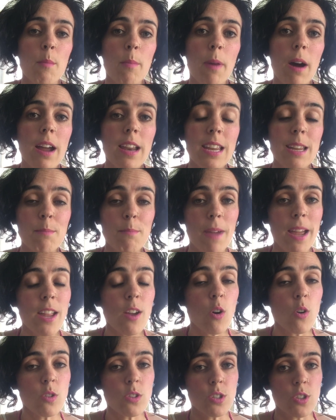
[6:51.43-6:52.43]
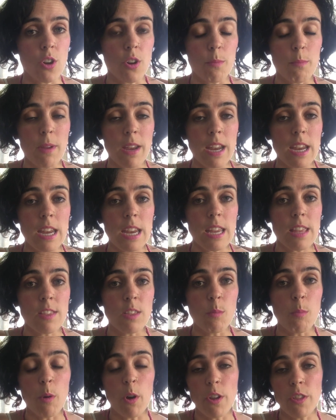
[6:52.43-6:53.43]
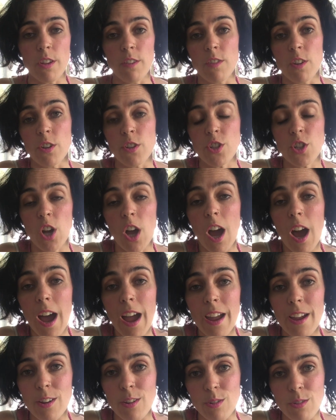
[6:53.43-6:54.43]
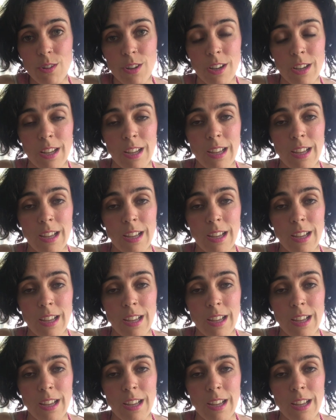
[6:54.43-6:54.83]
But it may also be the birth of your child.